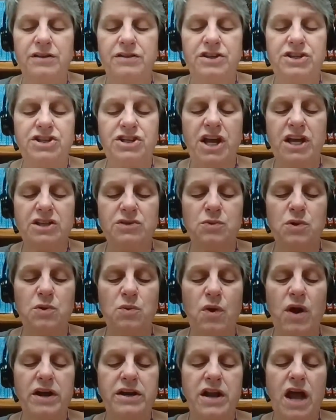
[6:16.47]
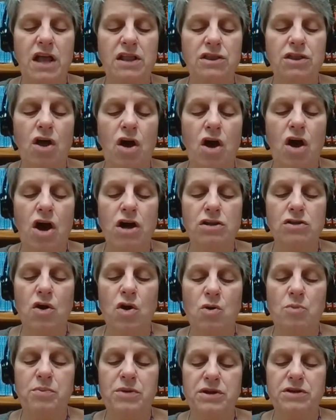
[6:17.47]
The sheds were one long,
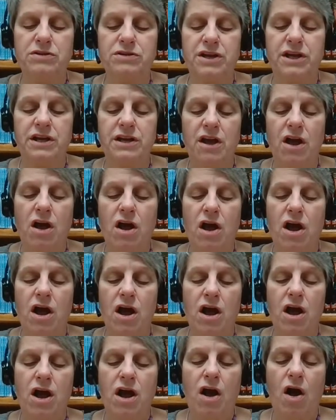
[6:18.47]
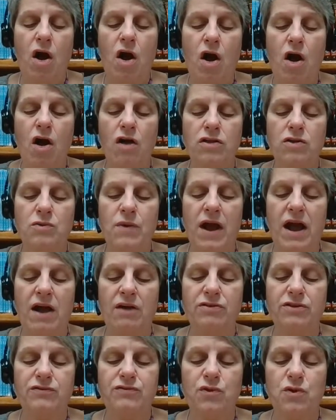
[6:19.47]
low building all
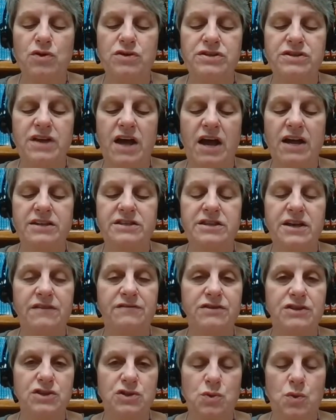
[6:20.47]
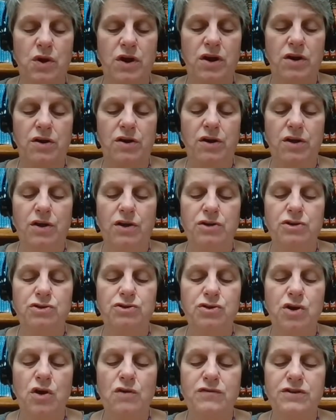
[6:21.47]
around the four sides of the square. You
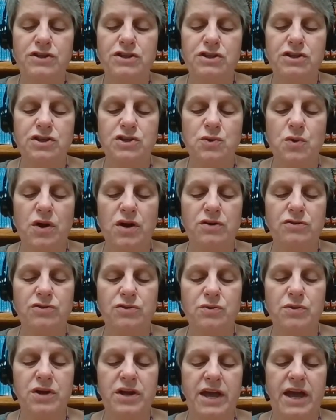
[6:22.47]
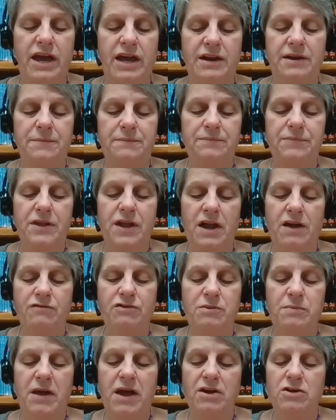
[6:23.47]
drove into the square through a gate.
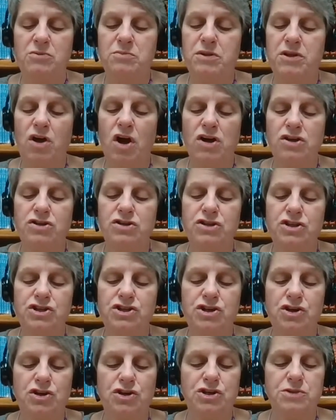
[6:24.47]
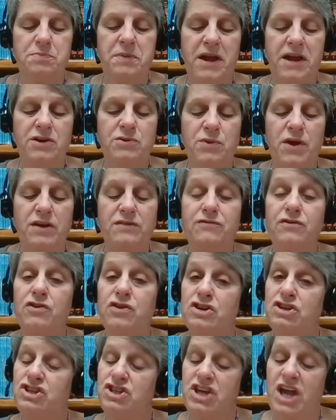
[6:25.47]
Every man who belonged to the church paid rent
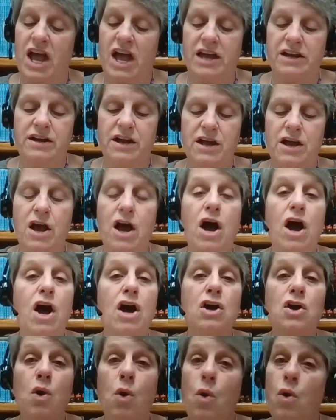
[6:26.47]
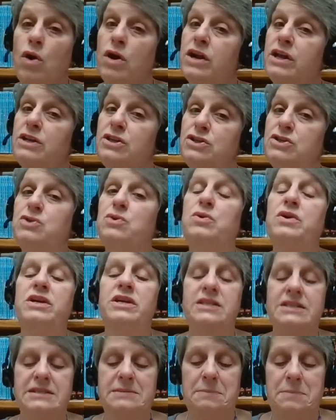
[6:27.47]
for a shed according to
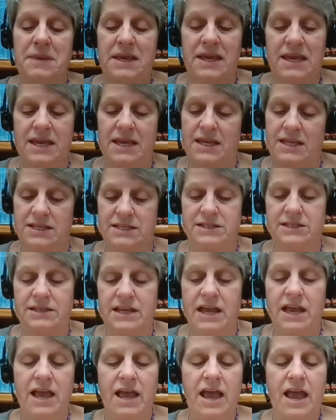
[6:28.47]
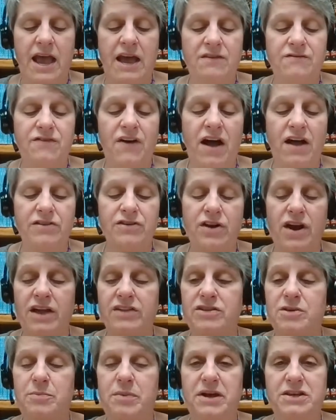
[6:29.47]
his means. And Father
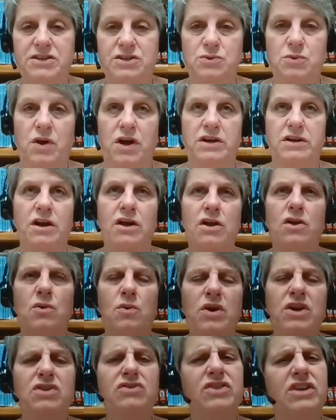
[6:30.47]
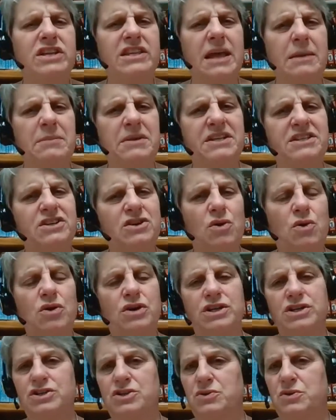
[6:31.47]
had the best one. What do you think that means,
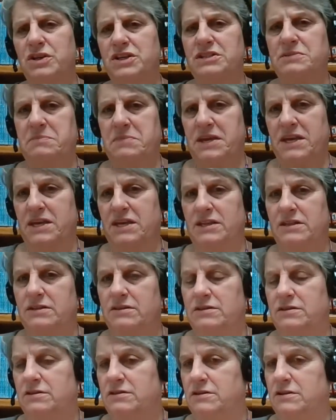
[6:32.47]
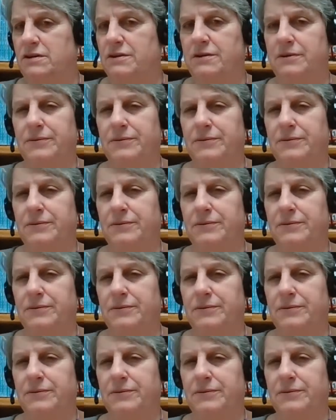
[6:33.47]
according to his means?